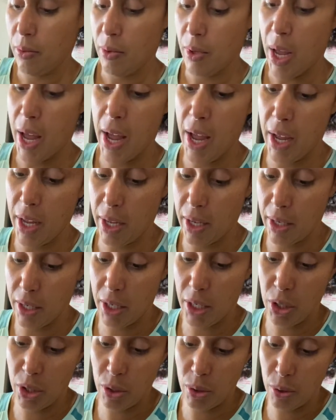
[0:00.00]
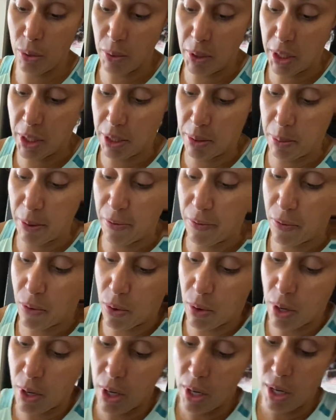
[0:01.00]
I had issues with this
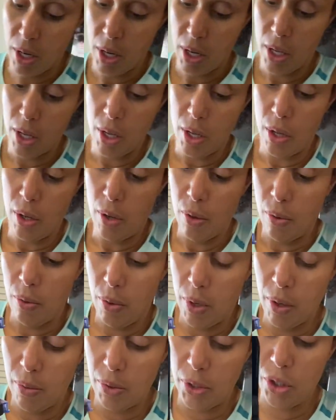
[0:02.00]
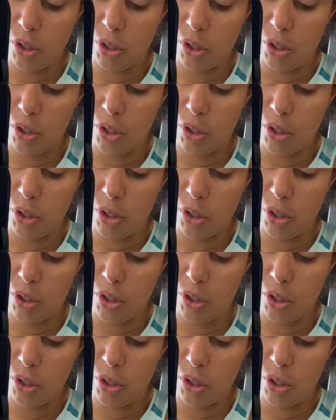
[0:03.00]
before where I was